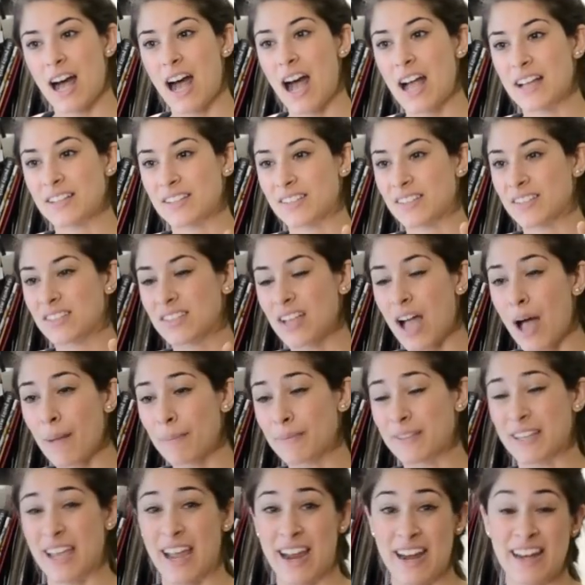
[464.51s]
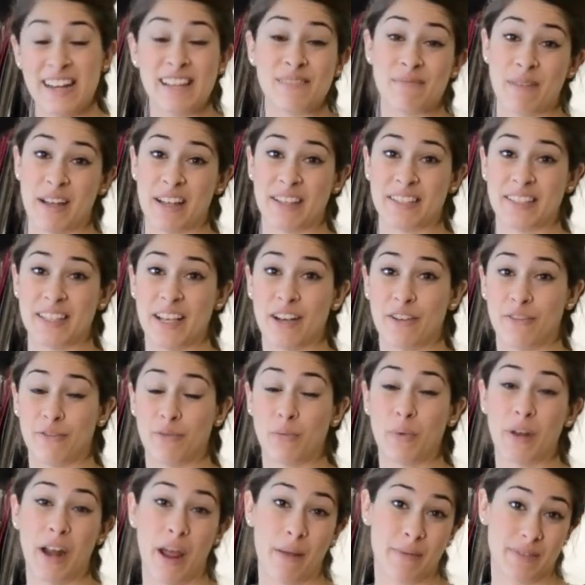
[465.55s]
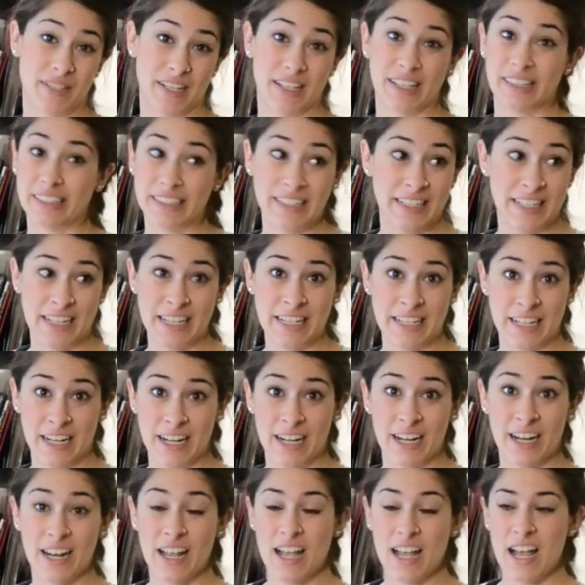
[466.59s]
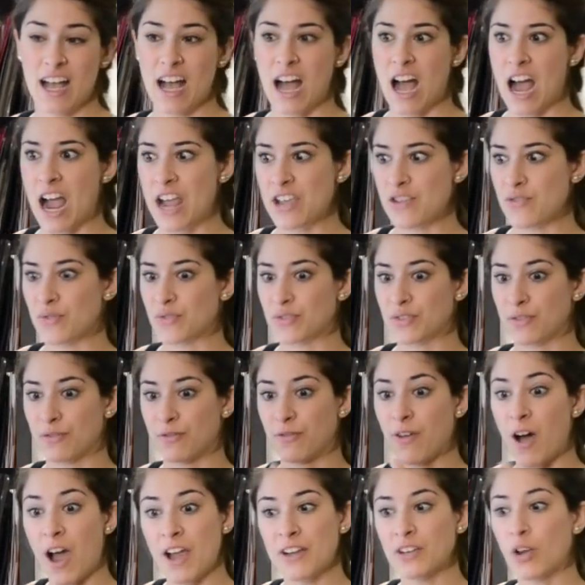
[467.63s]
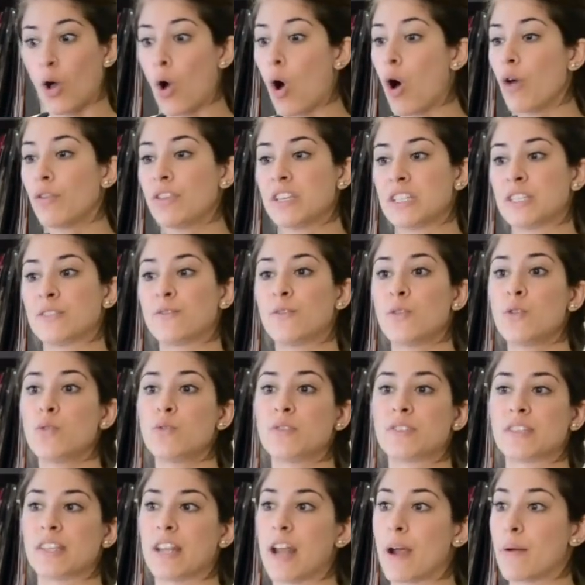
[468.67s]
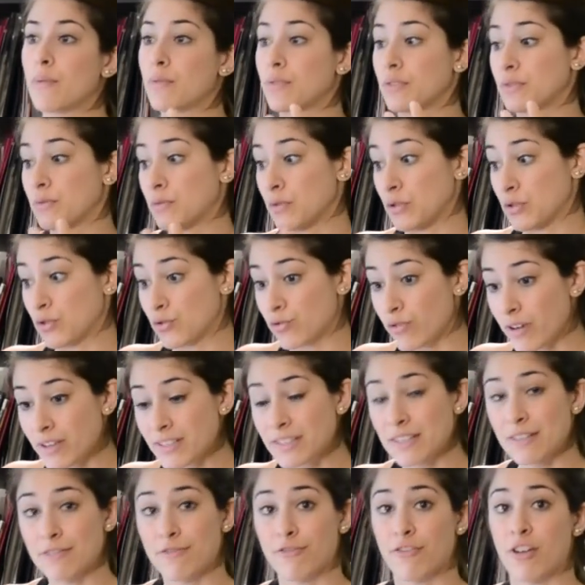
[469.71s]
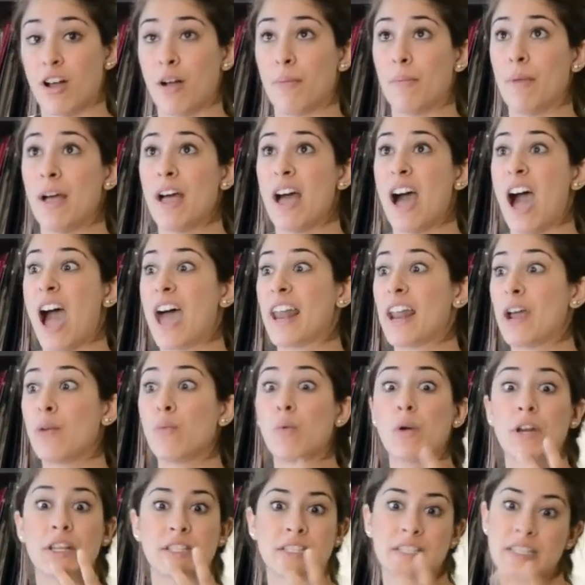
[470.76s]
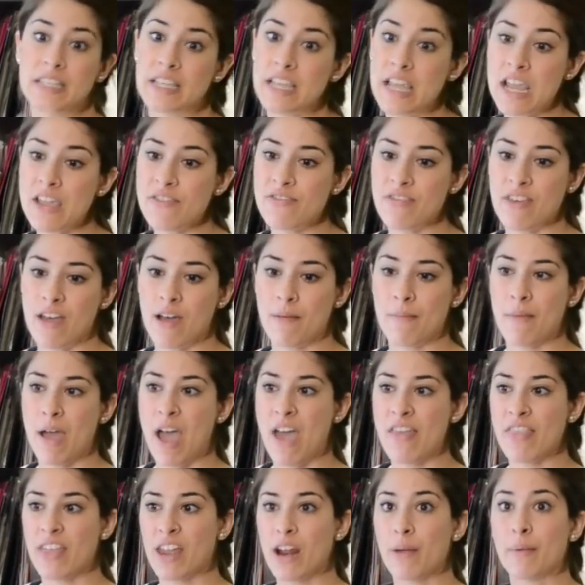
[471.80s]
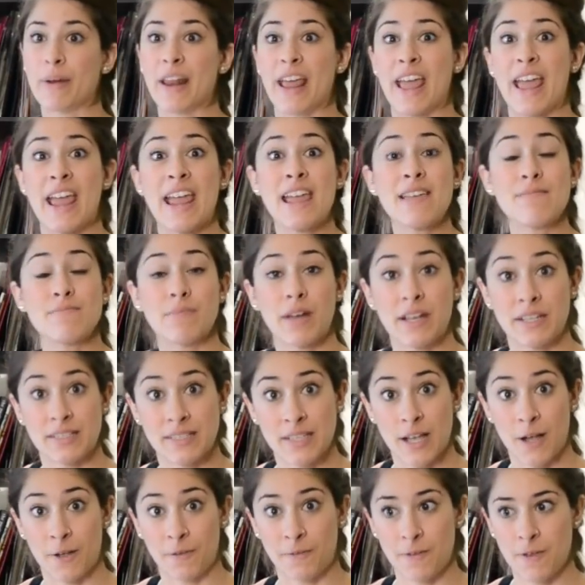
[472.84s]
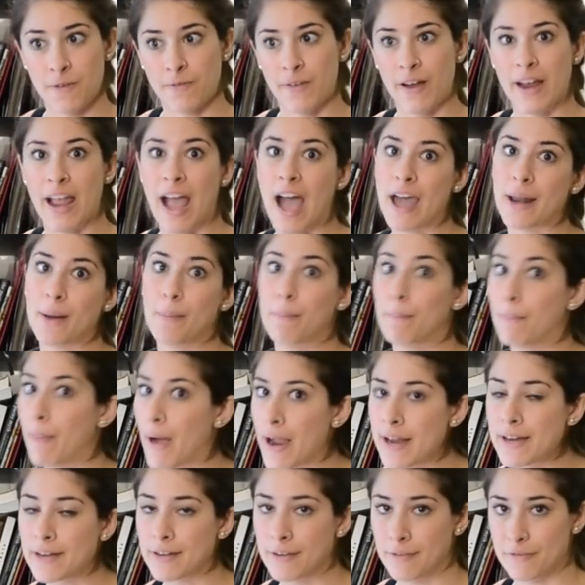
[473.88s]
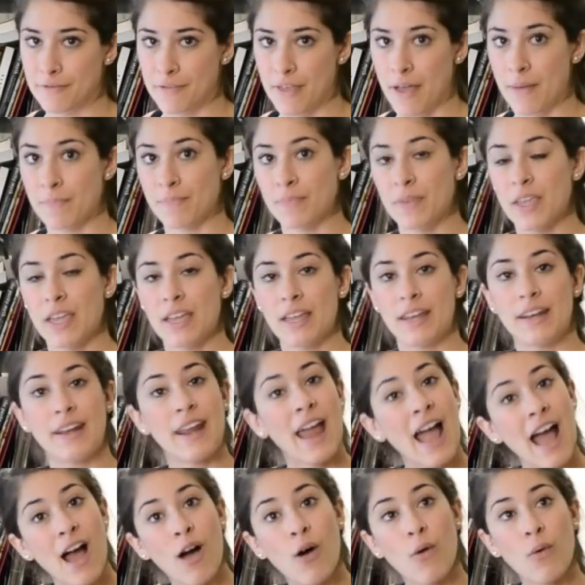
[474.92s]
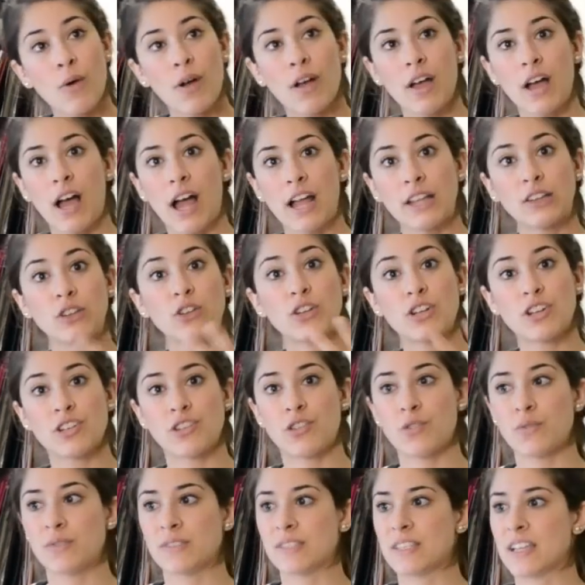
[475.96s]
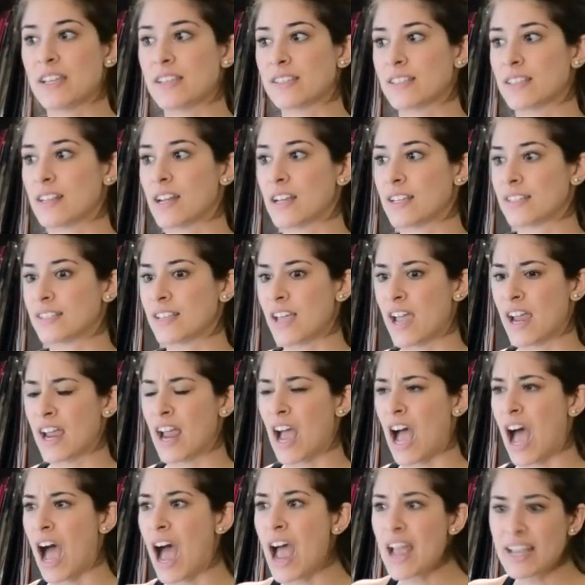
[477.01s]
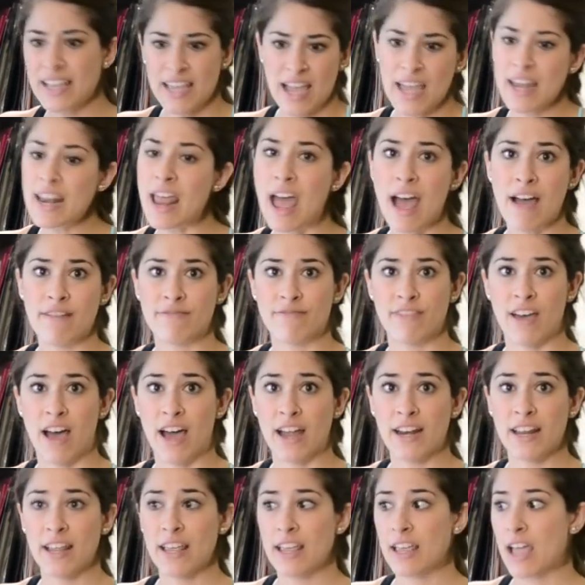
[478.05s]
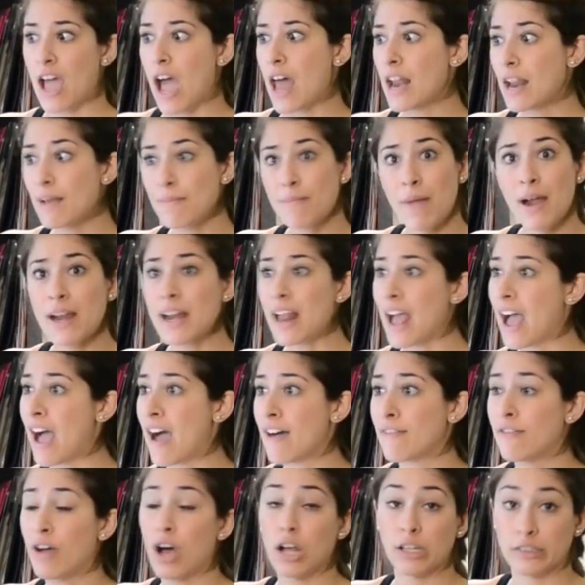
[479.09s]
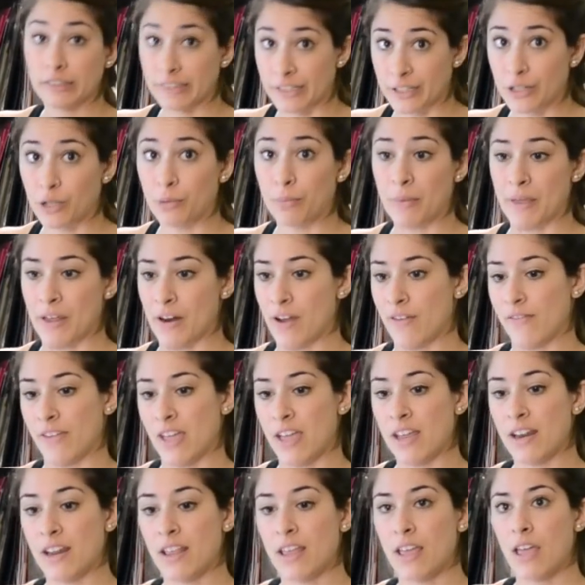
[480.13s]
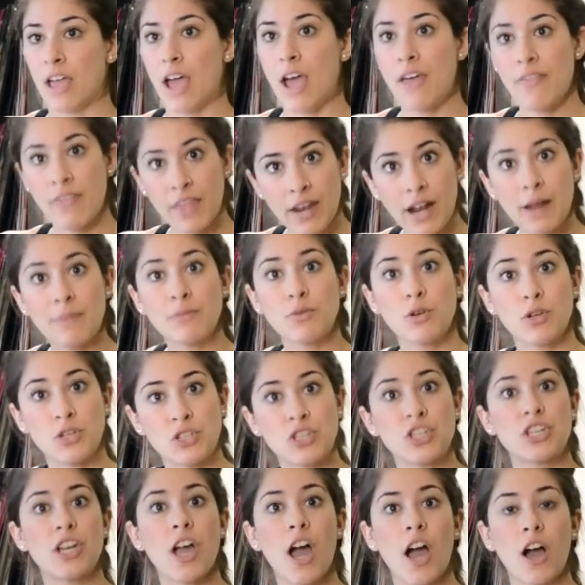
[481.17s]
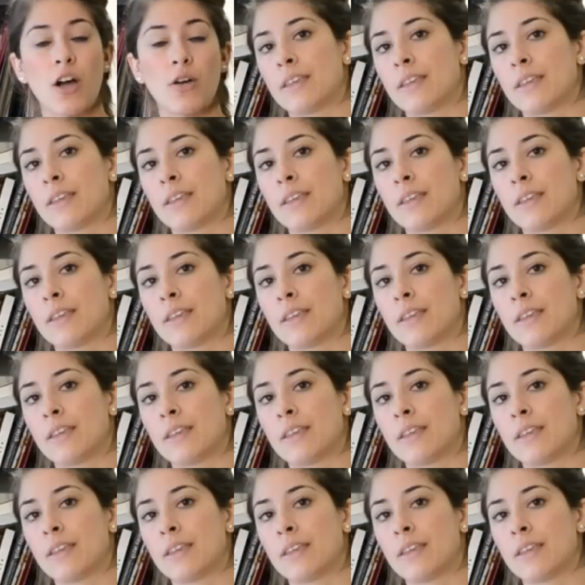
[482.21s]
I stopped hating myself when I was a clean eater. I used to find all these foods that I was restricted from, and I wanted to eat them, and then I would hate myself if I had a bite of them. Now, I look at those things and I say, I can have that, and I might have a little bit of it, and then I'm good to go.